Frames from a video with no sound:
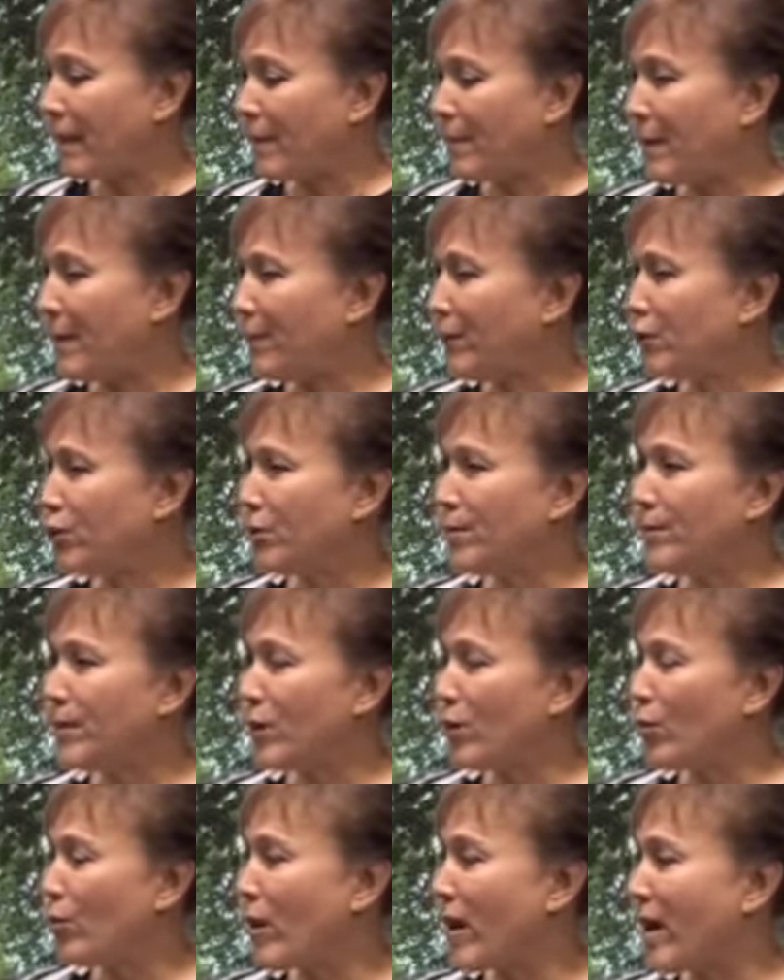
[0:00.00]
people should be
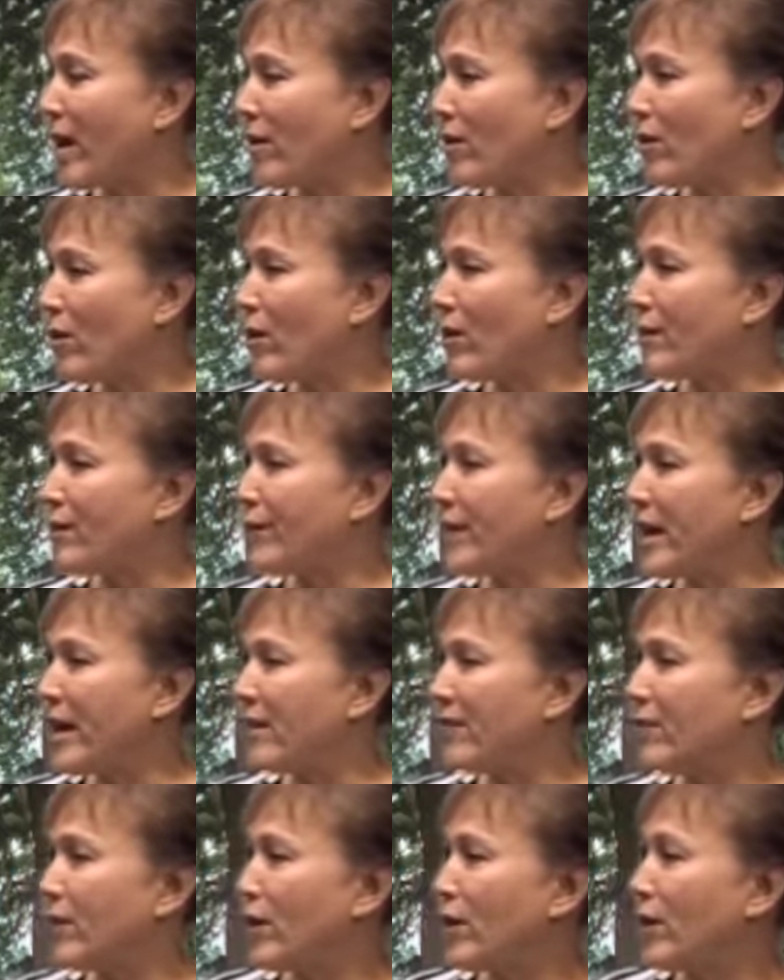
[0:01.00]
aware of,
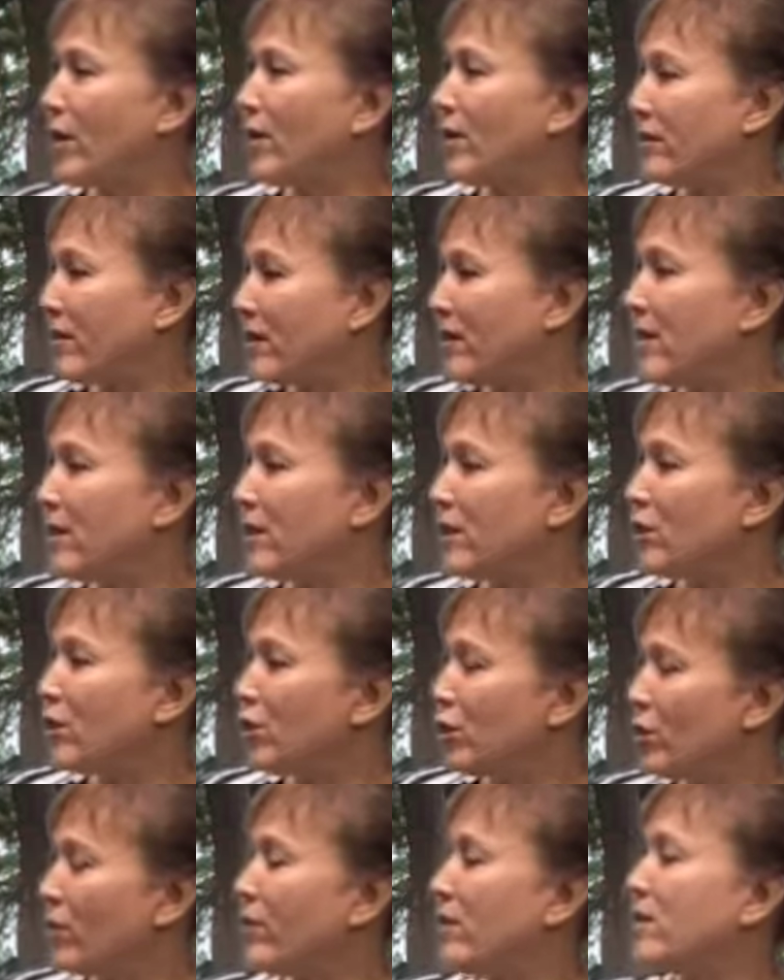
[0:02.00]
that there is
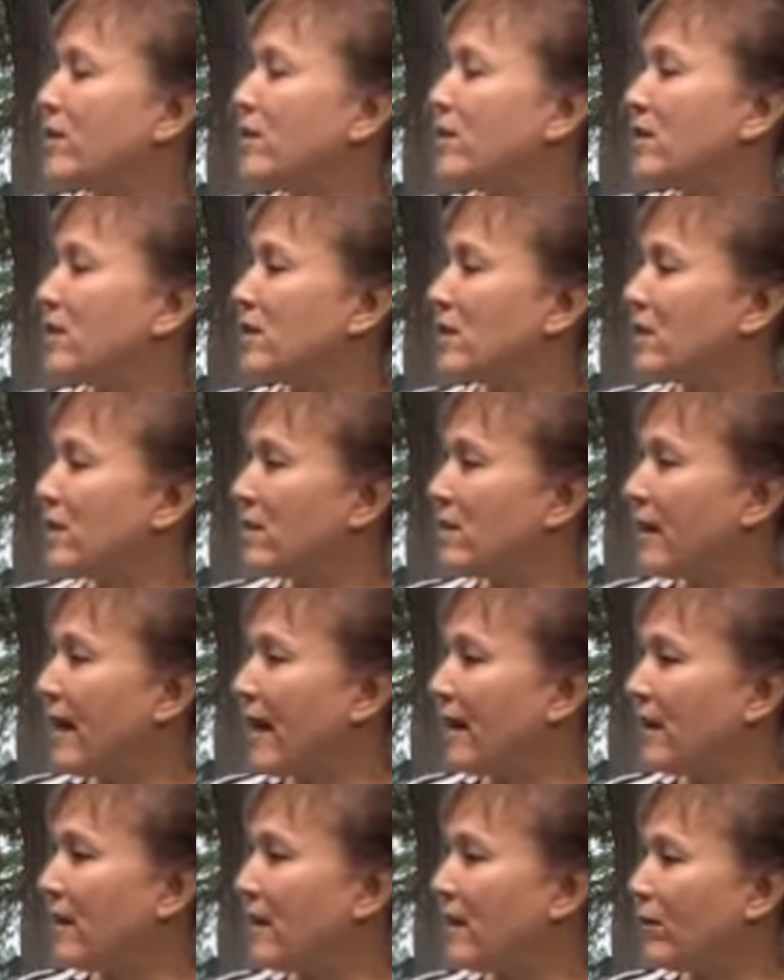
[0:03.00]
insurance
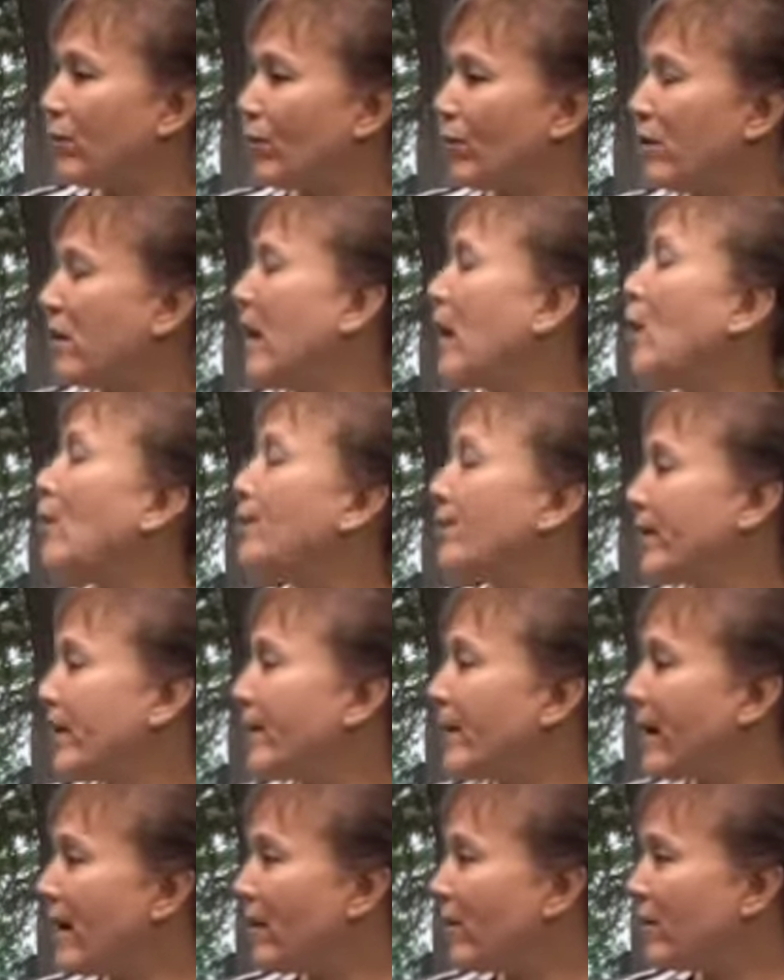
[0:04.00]
that would help
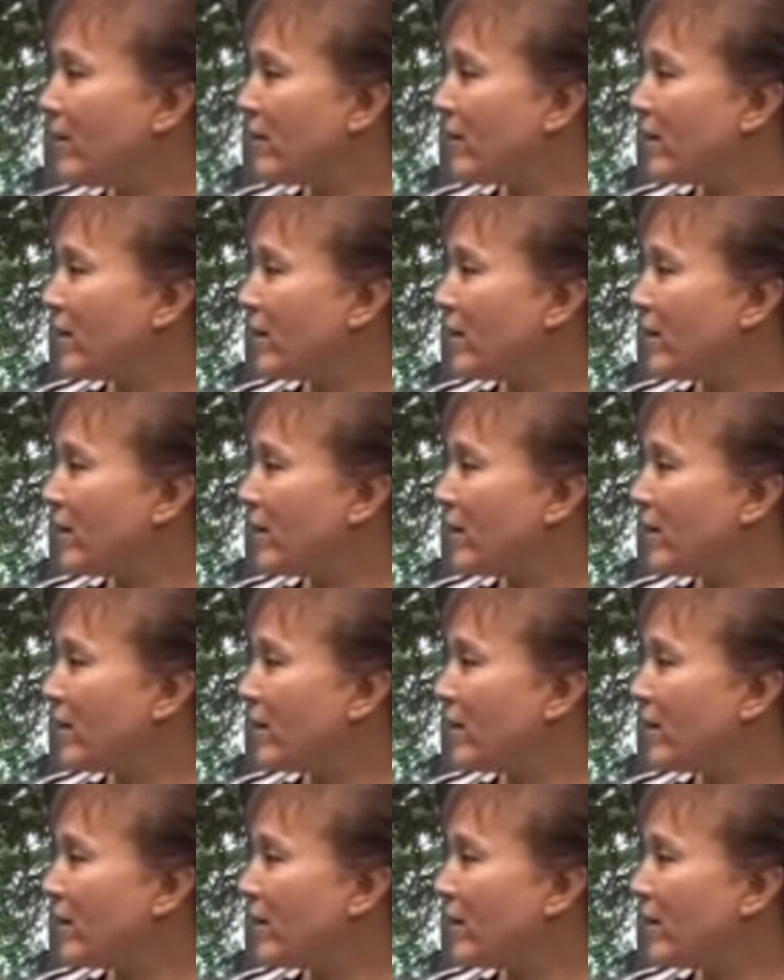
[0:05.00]
them out?